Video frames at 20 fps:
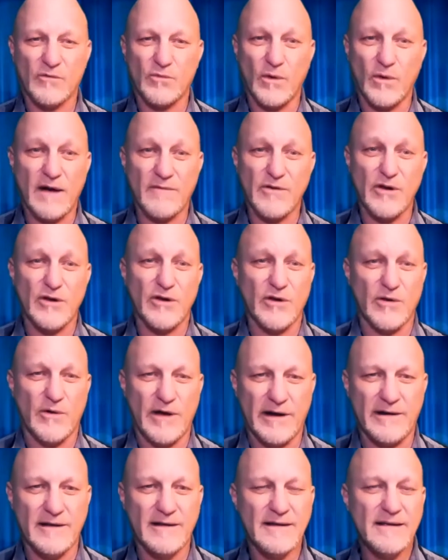whatever you're
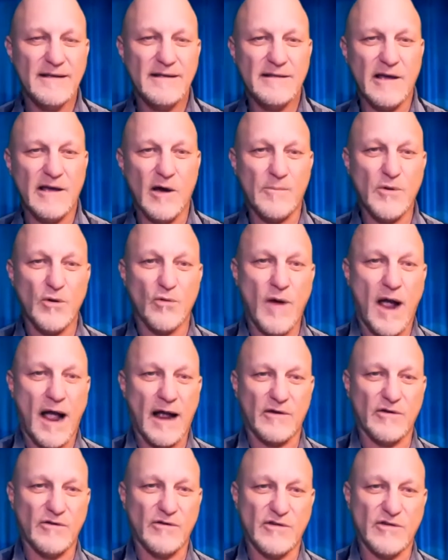doing, to help you
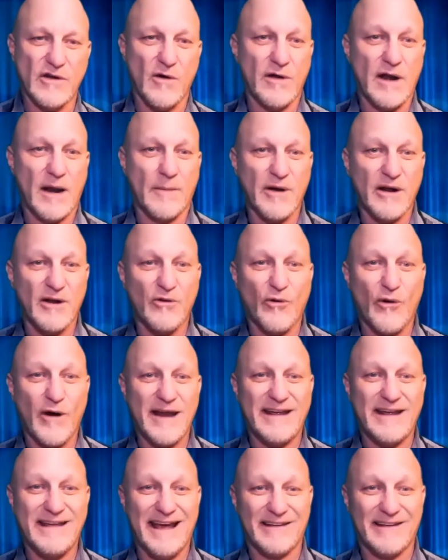rock your show. And I bring
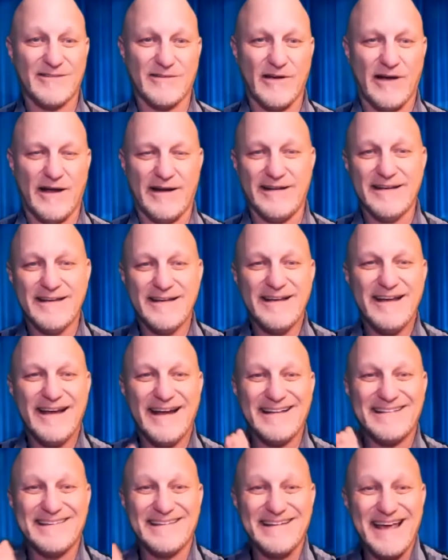great guests on.
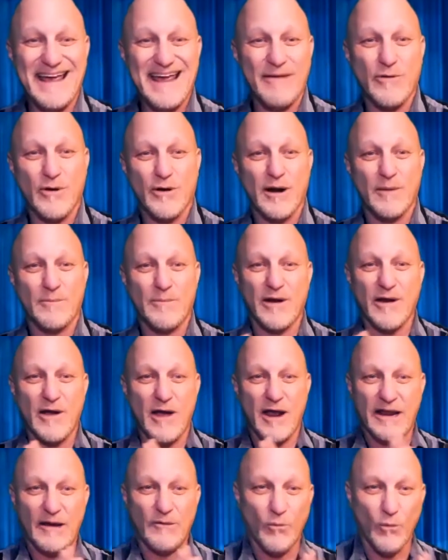And today we're going to bring
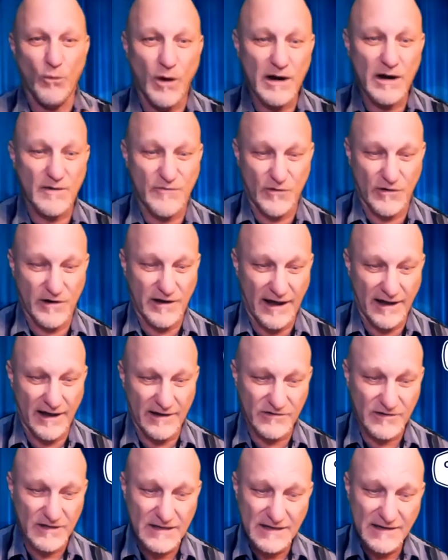on a wonderful
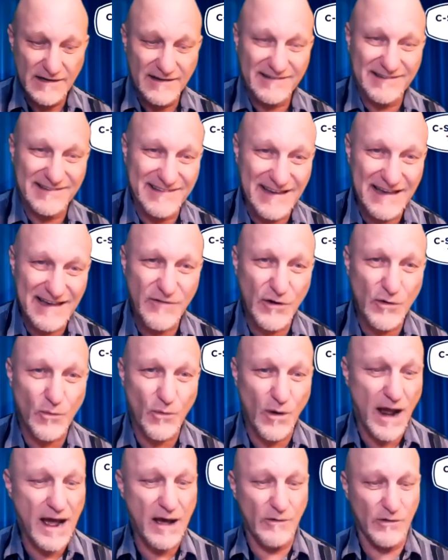guest. Steven
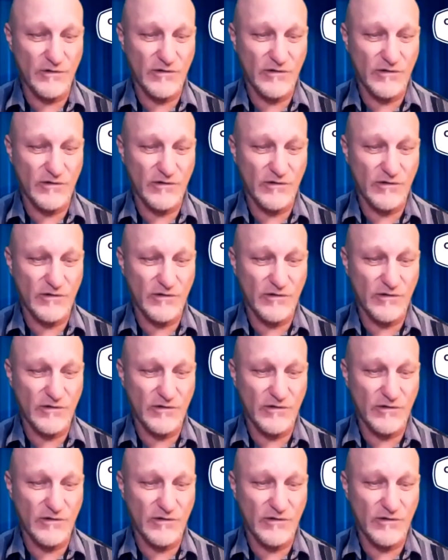Rowell